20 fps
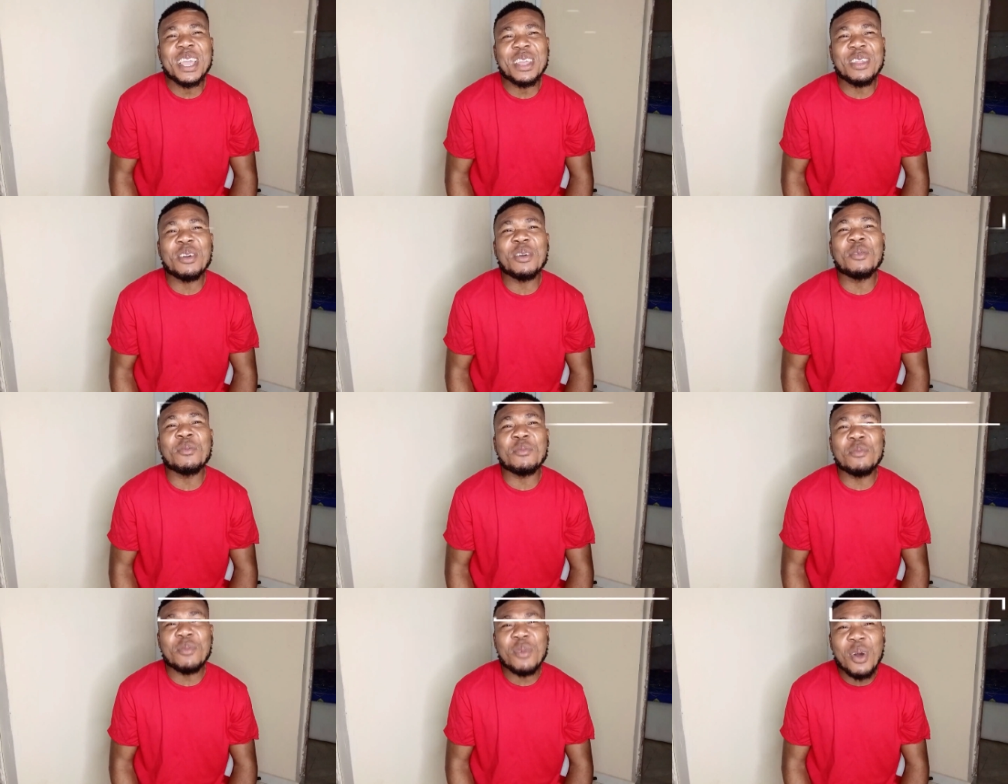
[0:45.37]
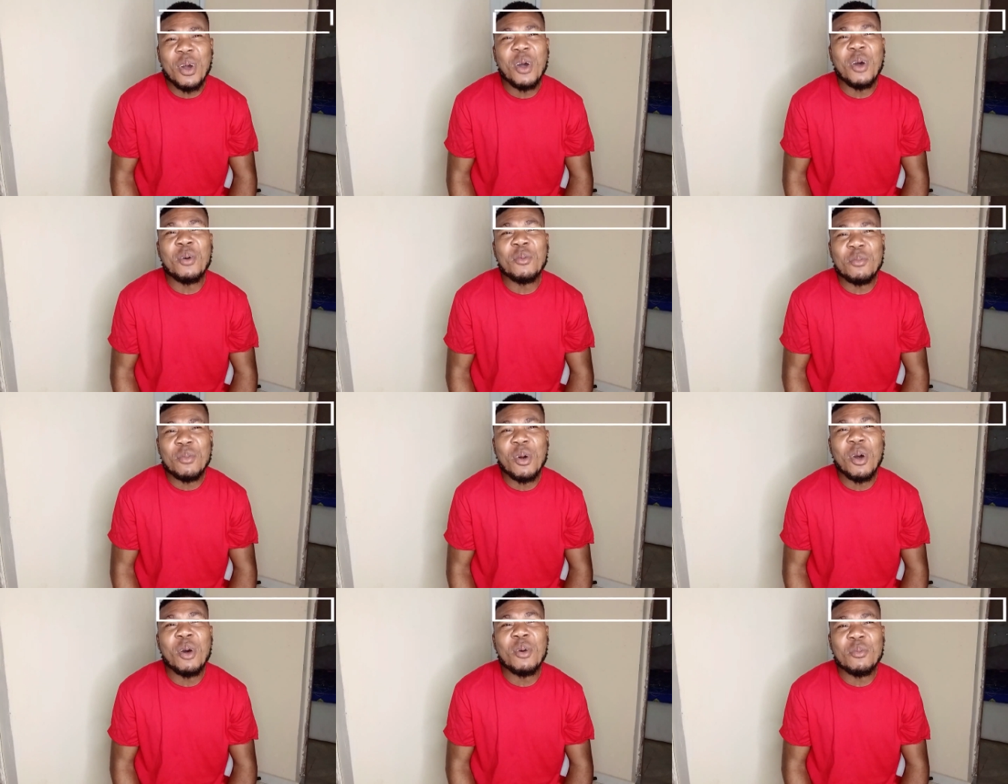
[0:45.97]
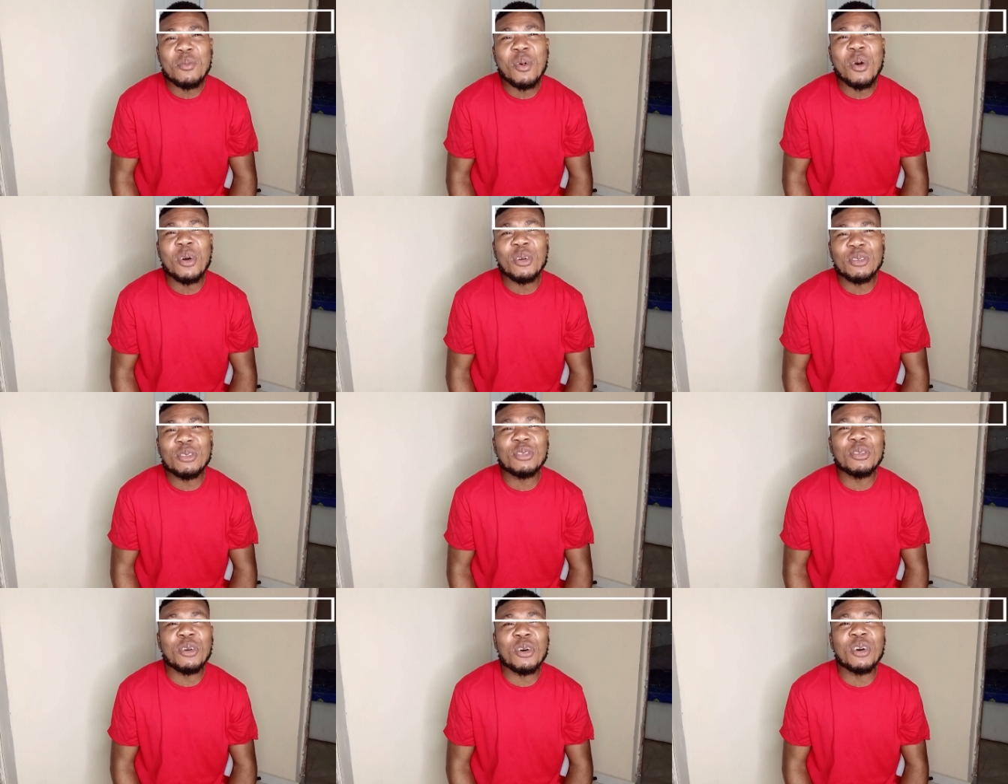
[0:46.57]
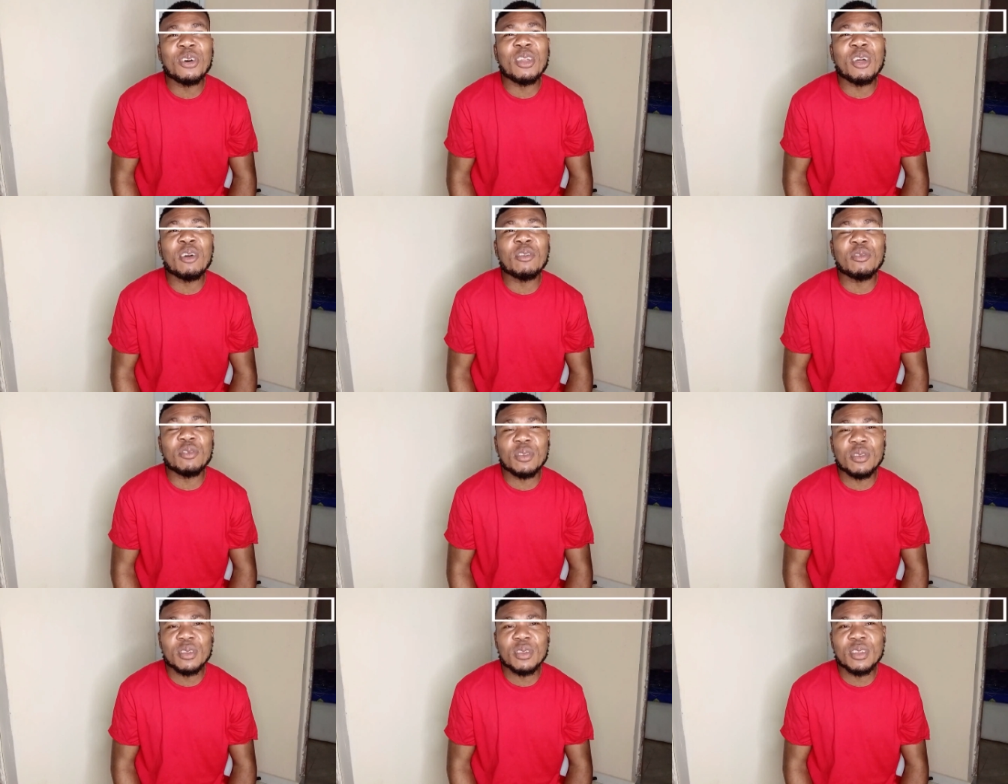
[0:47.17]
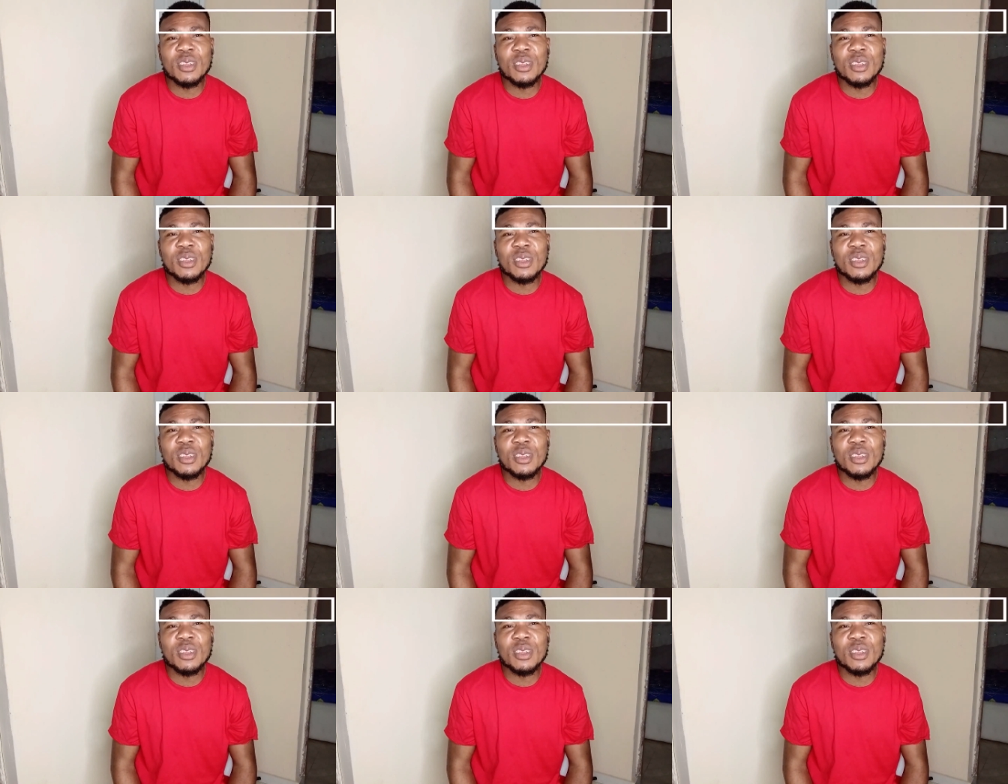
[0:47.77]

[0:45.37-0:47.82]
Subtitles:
You know, more to order.